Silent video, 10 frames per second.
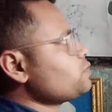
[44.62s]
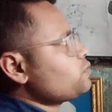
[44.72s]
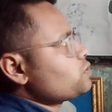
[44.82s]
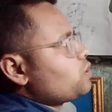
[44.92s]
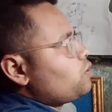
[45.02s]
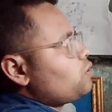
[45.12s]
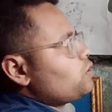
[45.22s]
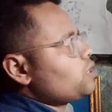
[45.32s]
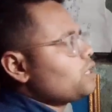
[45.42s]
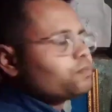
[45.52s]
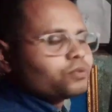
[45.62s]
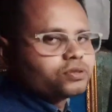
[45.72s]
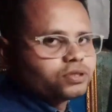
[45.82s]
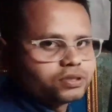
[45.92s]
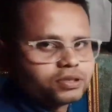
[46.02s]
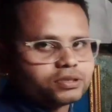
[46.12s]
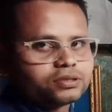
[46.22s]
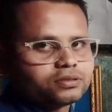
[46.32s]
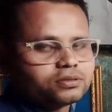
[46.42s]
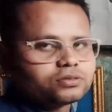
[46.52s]
for the all life processes.
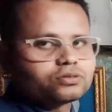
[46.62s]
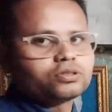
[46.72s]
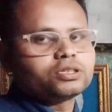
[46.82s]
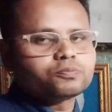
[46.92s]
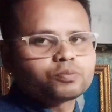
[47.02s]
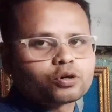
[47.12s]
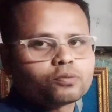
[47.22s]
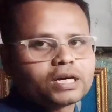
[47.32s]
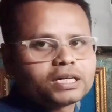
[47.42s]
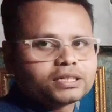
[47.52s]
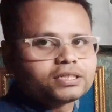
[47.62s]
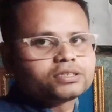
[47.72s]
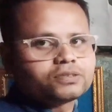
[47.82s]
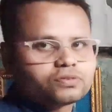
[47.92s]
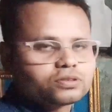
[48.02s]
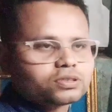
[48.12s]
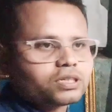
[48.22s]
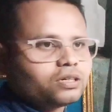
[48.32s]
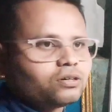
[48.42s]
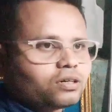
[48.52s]
So it provides energy for
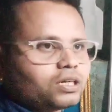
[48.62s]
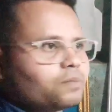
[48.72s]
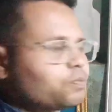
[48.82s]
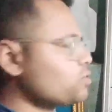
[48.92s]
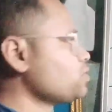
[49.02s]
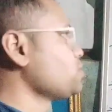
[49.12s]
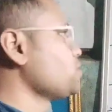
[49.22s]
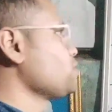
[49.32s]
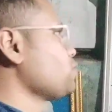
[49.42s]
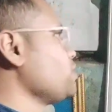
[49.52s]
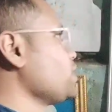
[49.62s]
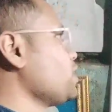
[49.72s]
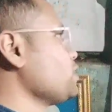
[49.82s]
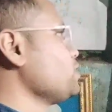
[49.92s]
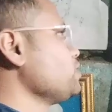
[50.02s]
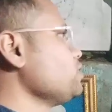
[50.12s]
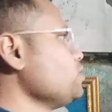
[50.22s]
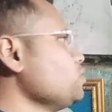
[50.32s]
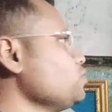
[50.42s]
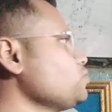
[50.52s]
the all life processes.
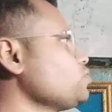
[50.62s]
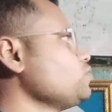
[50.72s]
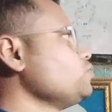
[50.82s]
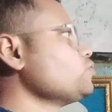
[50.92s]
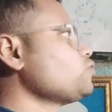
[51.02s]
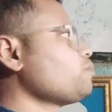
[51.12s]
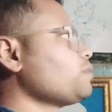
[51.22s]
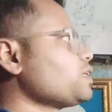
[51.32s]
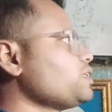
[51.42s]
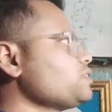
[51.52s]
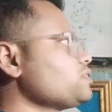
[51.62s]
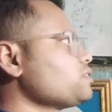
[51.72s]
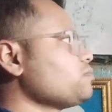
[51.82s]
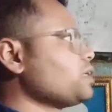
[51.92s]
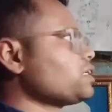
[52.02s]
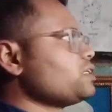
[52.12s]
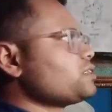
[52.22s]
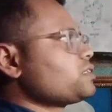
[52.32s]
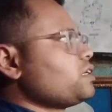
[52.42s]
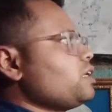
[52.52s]
So use of magnets.
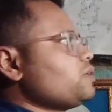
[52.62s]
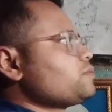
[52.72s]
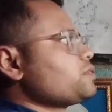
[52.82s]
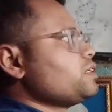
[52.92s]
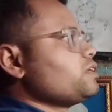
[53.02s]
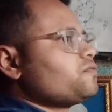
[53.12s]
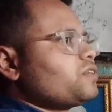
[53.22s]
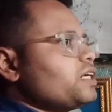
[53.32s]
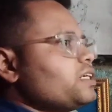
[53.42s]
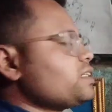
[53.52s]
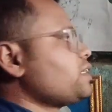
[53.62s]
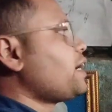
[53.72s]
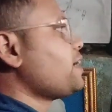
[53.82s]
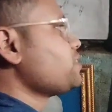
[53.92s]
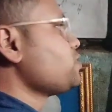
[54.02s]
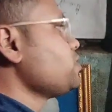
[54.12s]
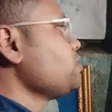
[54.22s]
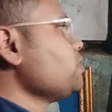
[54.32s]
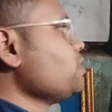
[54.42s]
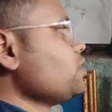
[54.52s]
Magnets help in finding direction.
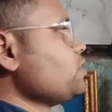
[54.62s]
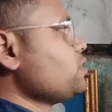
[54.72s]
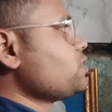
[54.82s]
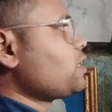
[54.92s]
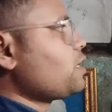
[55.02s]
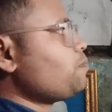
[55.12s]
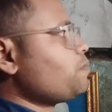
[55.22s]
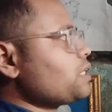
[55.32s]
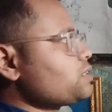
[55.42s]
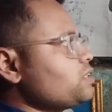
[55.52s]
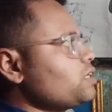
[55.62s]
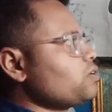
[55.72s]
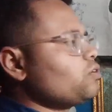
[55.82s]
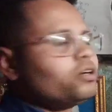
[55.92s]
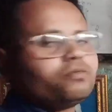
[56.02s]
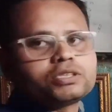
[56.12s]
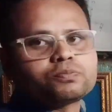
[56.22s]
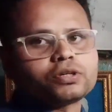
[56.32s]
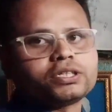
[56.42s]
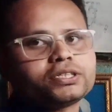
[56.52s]
Is the compass needle always
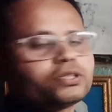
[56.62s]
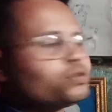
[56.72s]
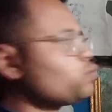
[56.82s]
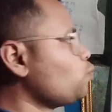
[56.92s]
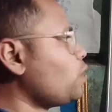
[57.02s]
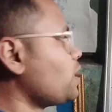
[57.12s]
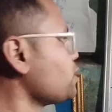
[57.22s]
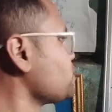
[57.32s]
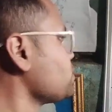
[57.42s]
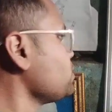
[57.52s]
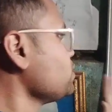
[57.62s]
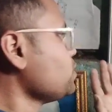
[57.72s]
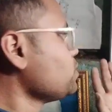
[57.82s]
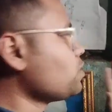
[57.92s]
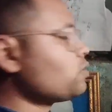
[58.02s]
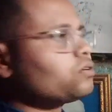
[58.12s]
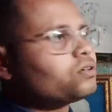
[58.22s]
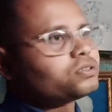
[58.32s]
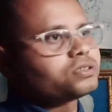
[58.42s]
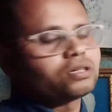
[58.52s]
pointed towards the
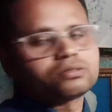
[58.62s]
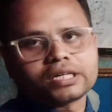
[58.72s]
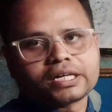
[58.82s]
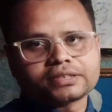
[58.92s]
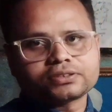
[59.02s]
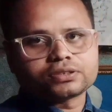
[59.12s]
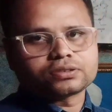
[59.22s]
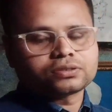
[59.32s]
north-south direction.